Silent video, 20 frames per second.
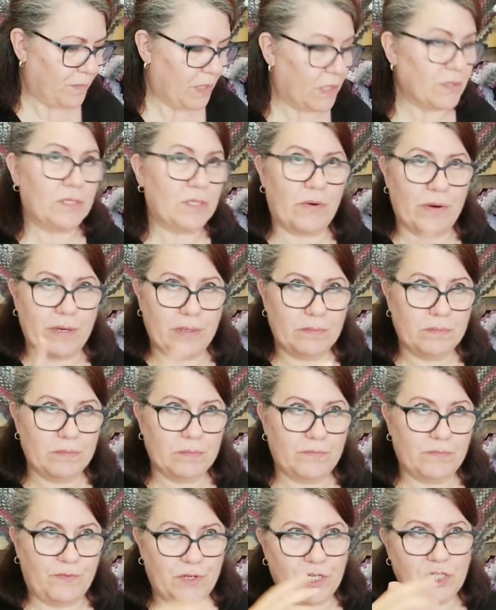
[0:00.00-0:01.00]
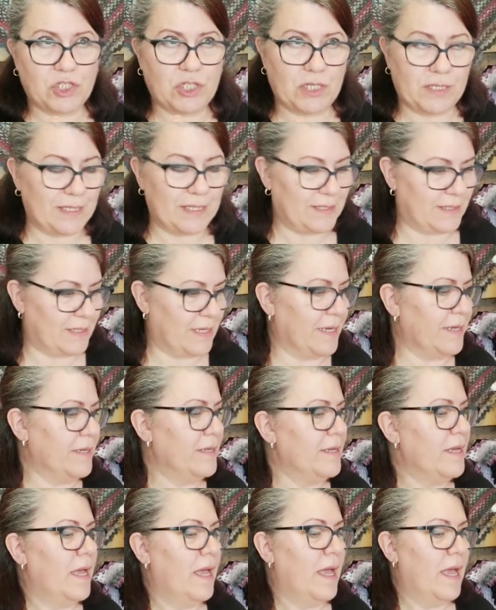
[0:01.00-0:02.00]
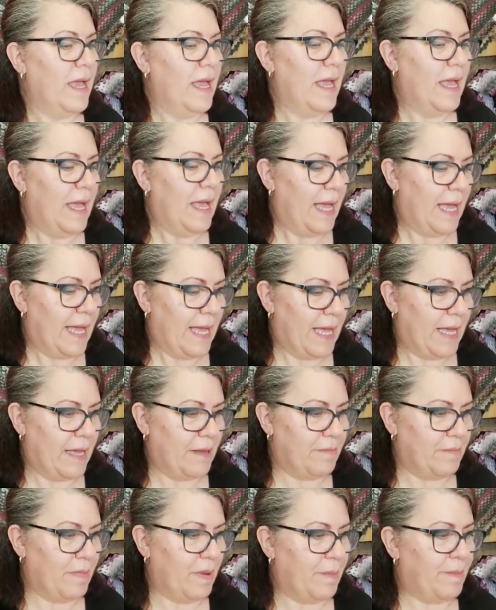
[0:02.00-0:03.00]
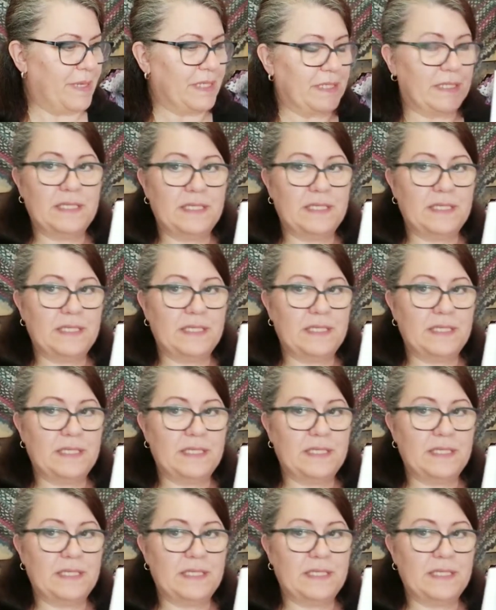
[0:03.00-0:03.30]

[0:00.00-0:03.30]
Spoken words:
Oh, sorry, finished it this year. But